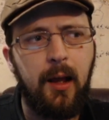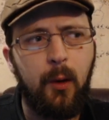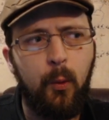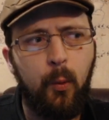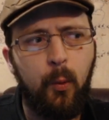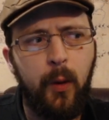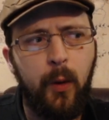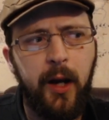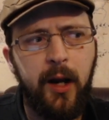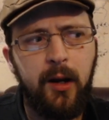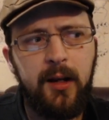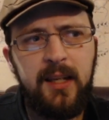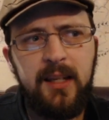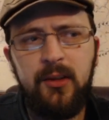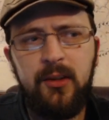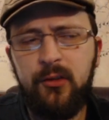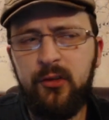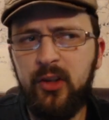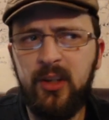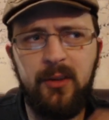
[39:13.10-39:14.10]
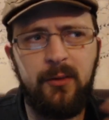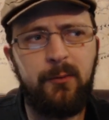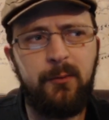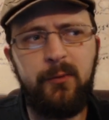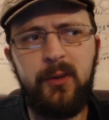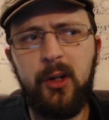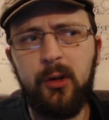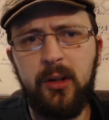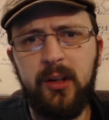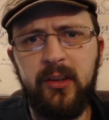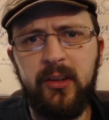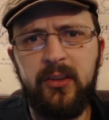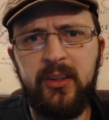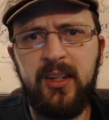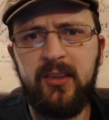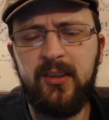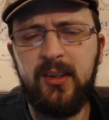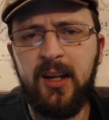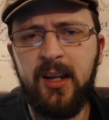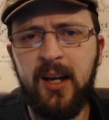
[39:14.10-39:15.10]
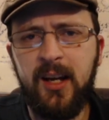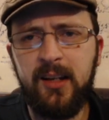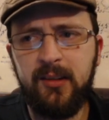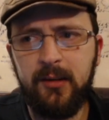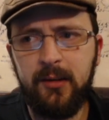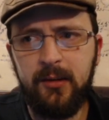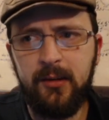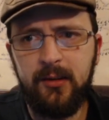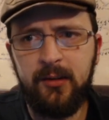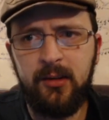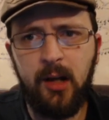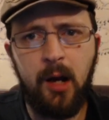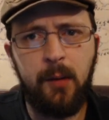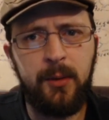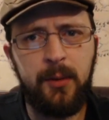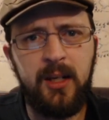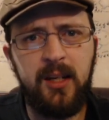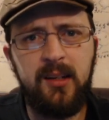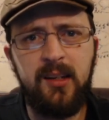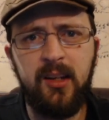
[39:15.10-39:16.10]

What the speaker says: where he's just fearless. He's not dominant.